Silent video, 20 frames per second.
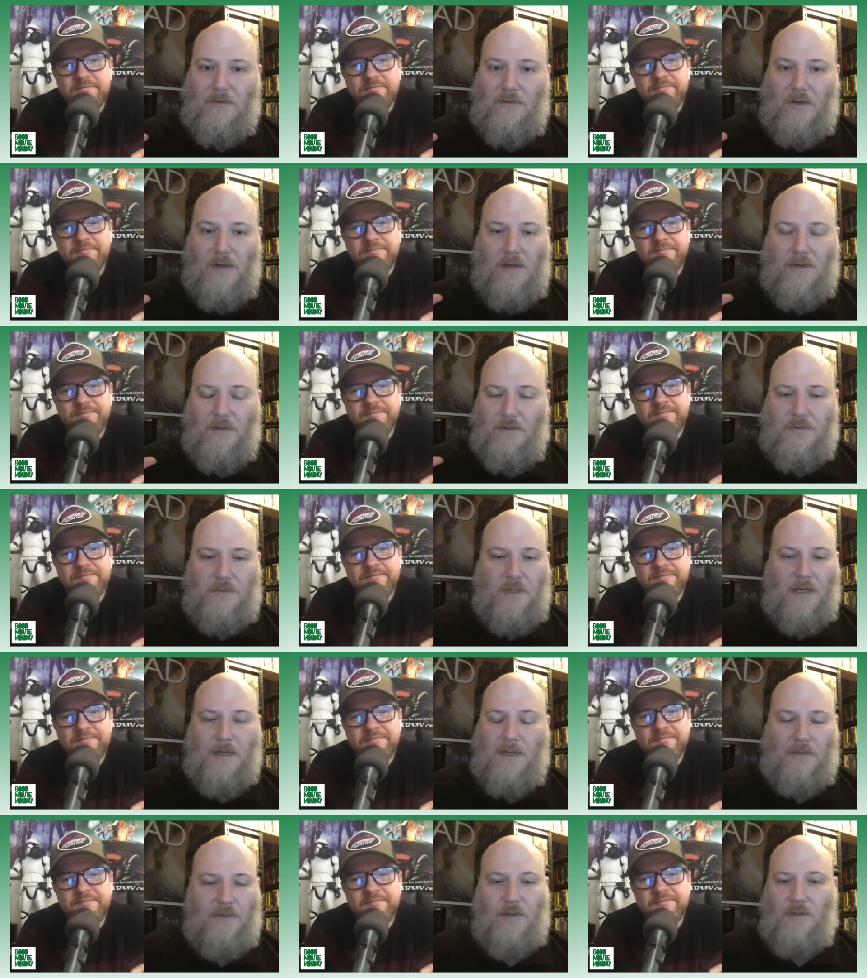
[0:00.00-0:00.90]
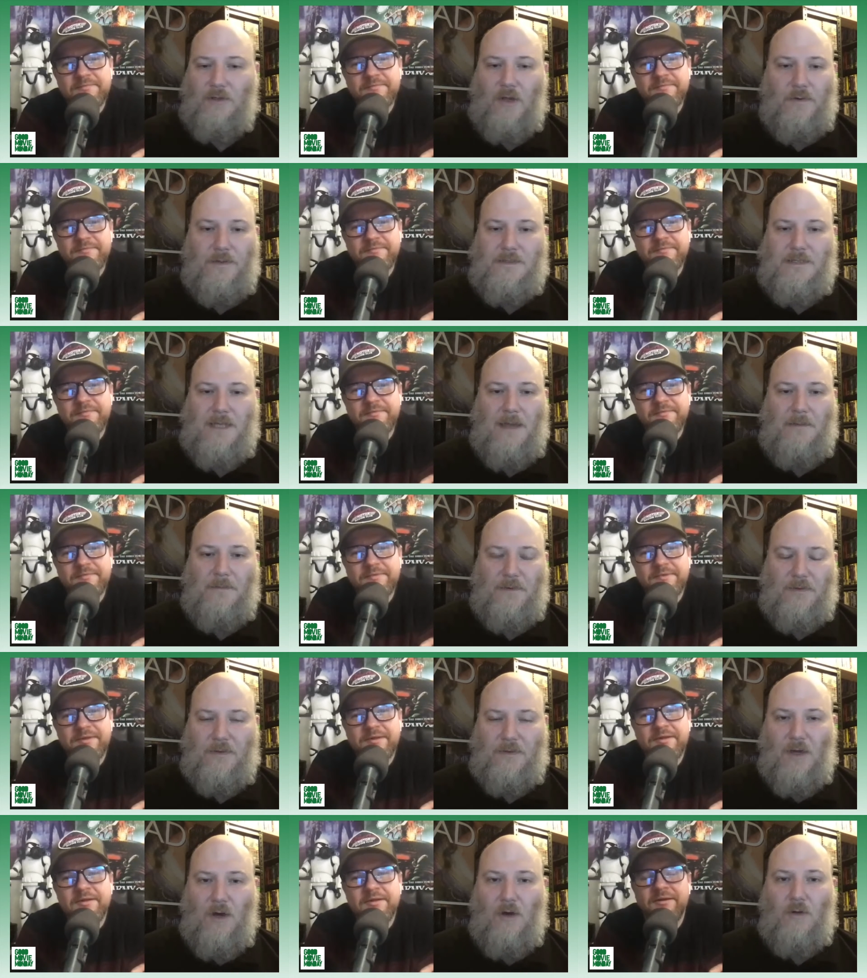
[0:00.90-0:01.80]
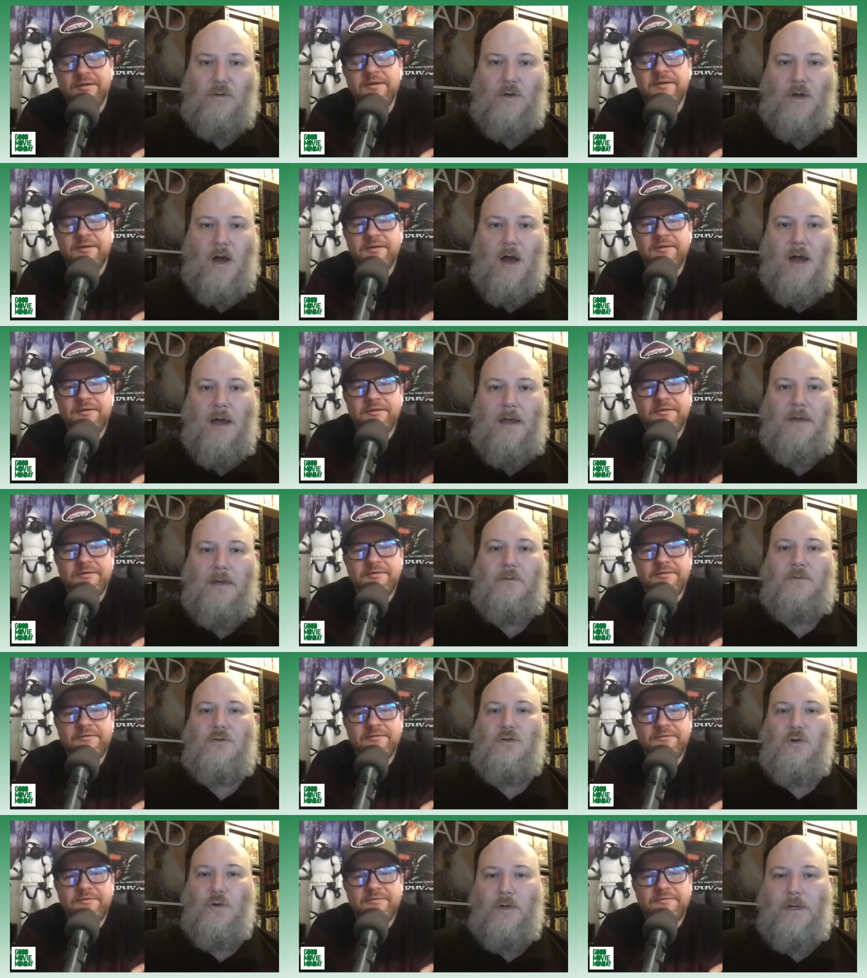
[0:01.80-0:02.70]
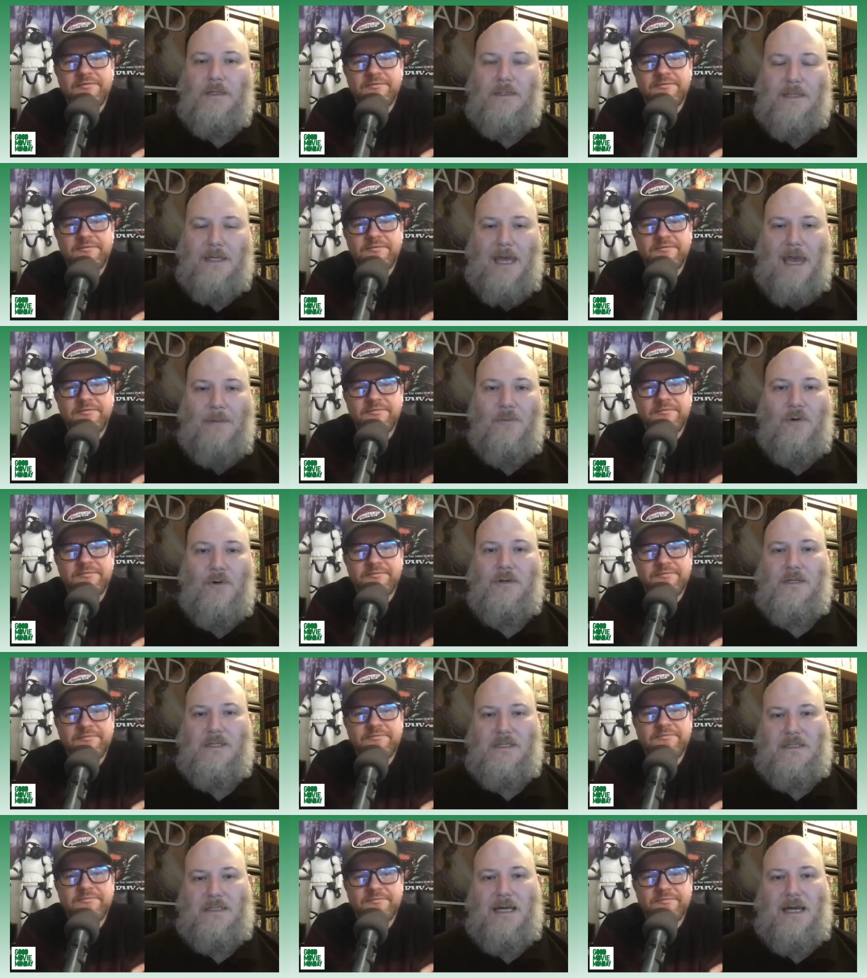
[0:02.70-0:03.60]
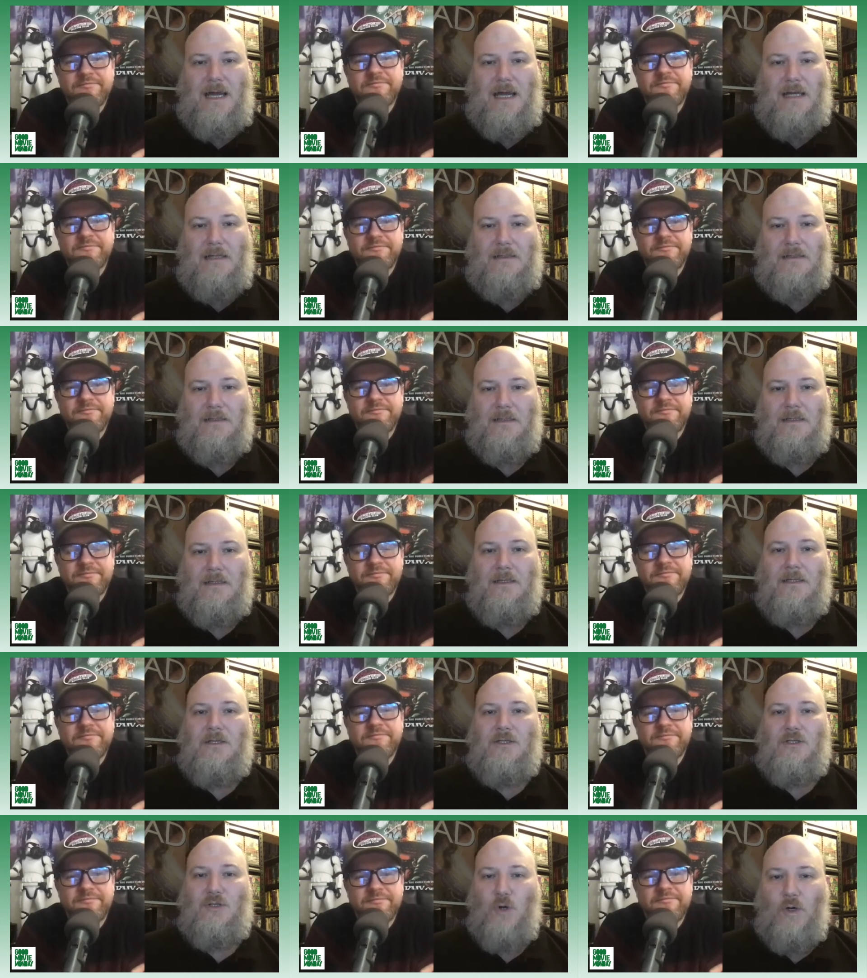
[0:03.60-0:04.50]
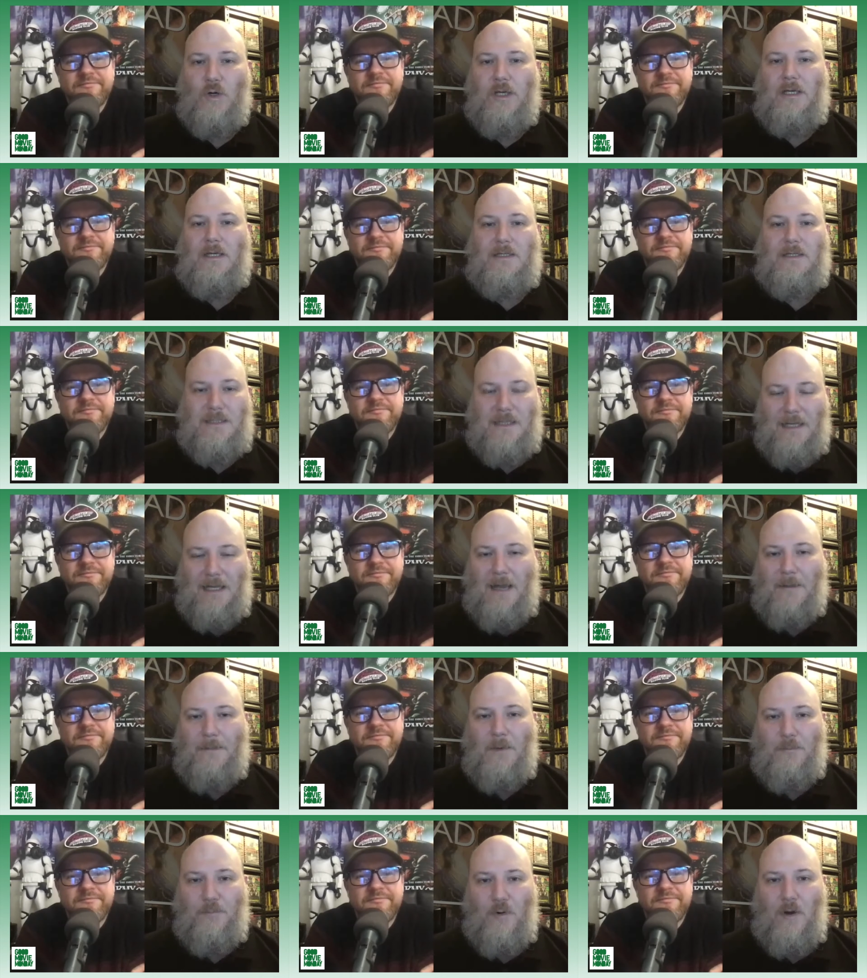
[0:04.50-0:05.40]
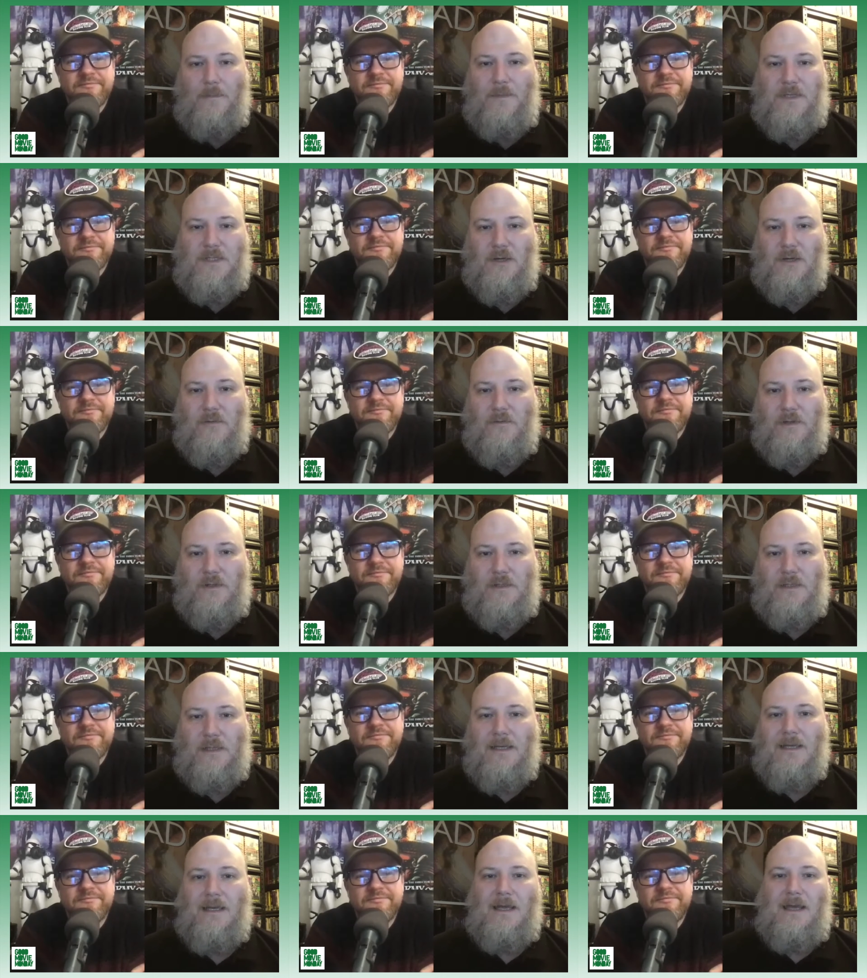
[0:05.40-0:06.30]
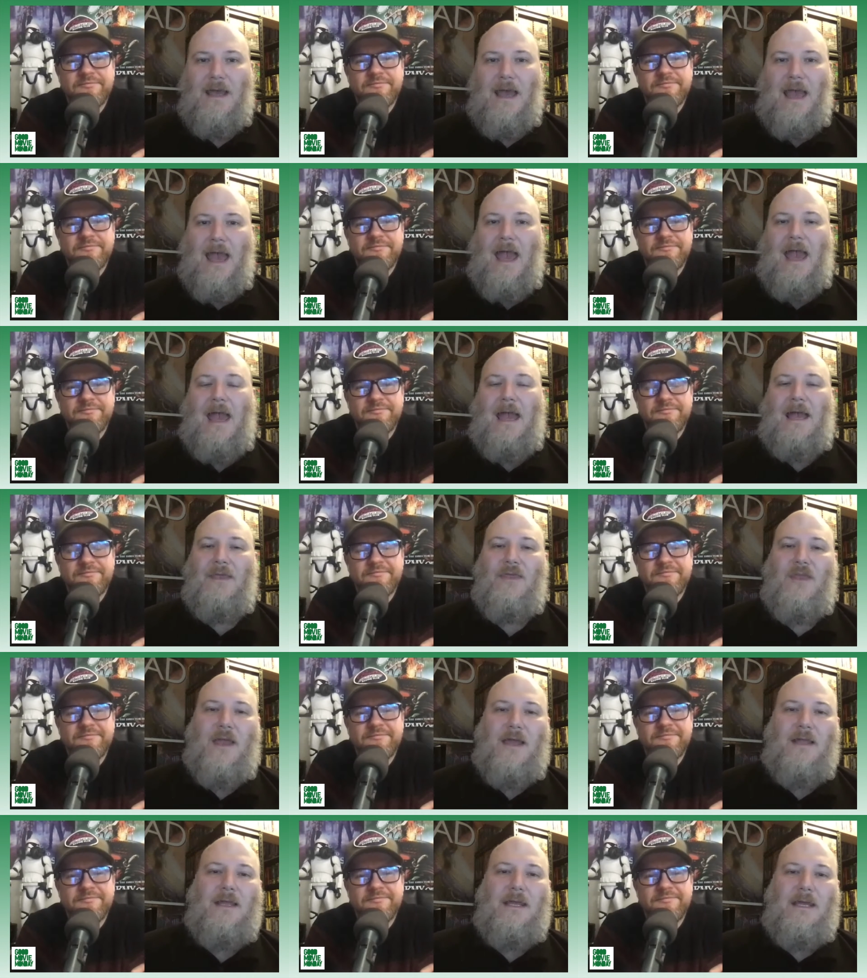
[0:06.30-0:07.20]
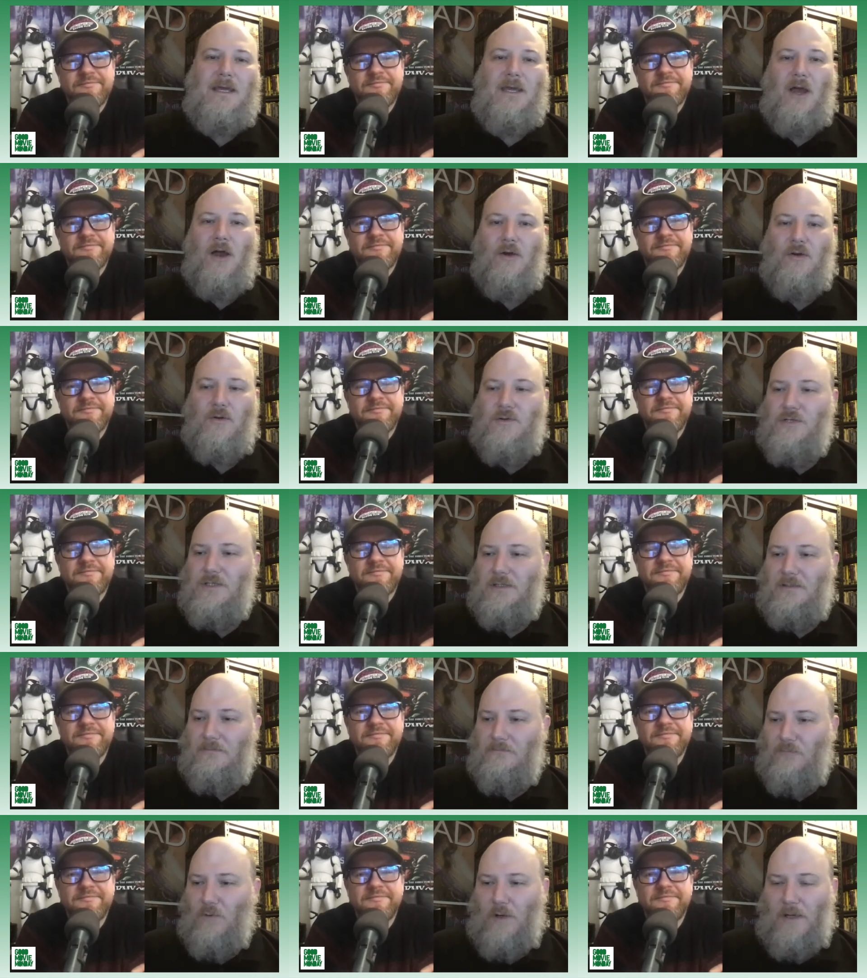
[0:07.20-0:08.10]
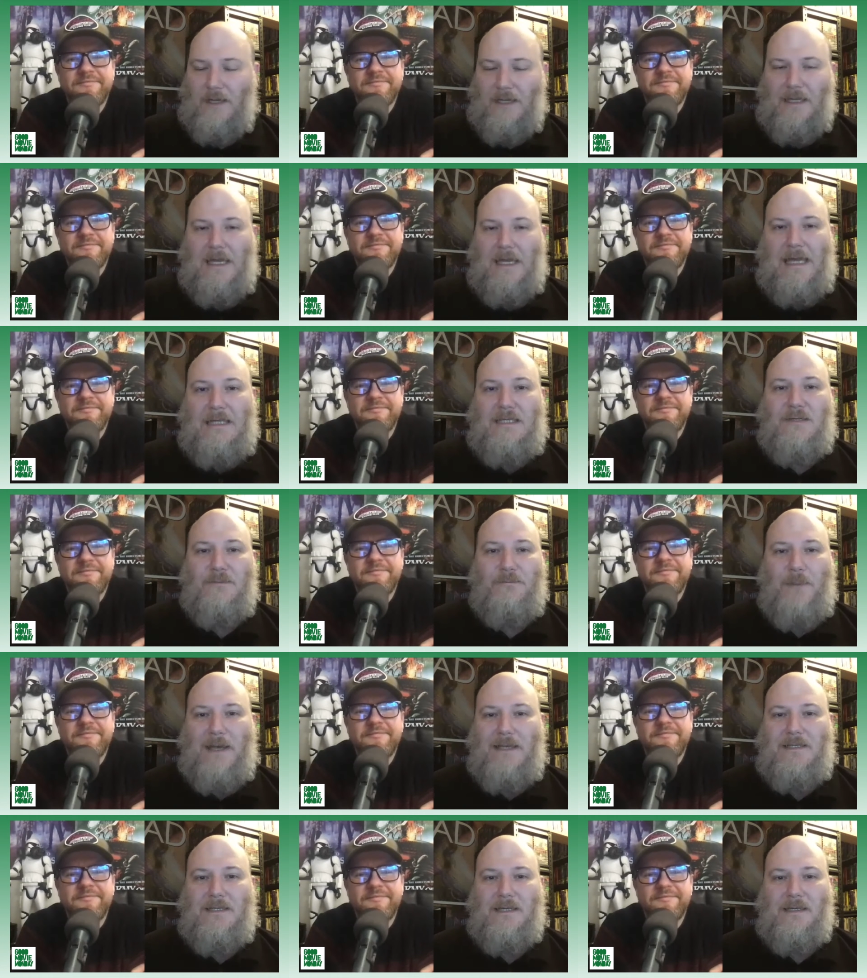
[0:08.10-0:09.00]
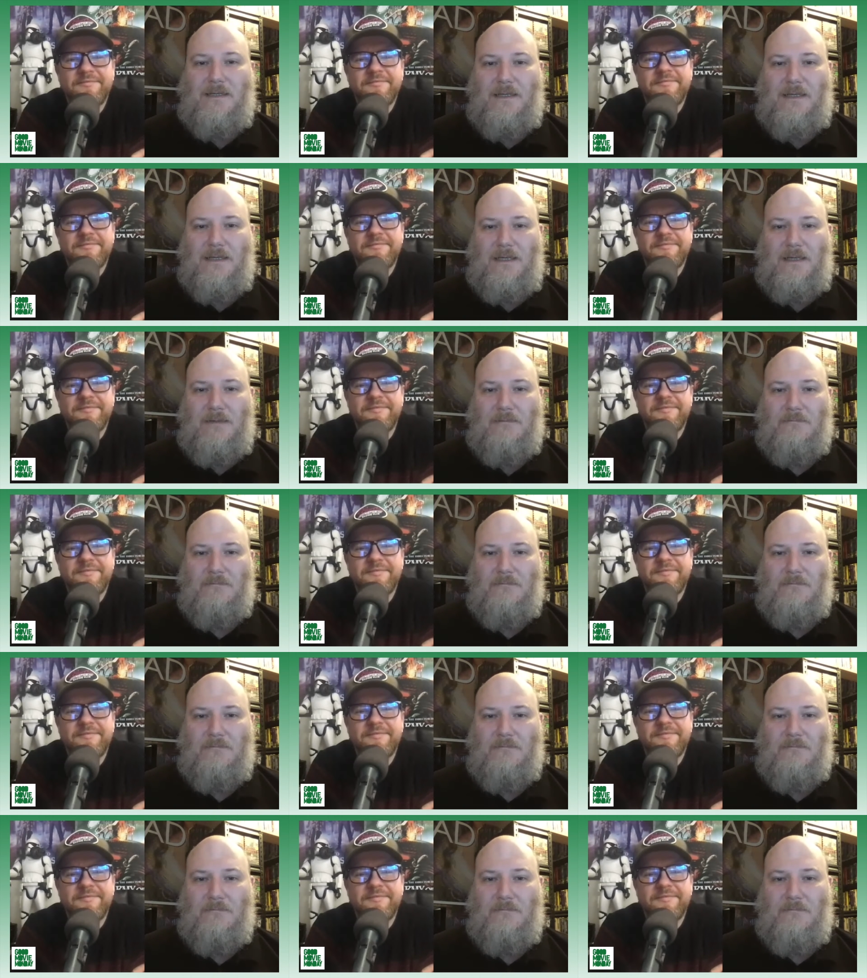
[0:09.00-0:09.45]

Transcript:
Speaker 1: who I don't know his name, but the old guy talking to camera at the start, talking, setting up the premise of it, and then he goes and what he into basically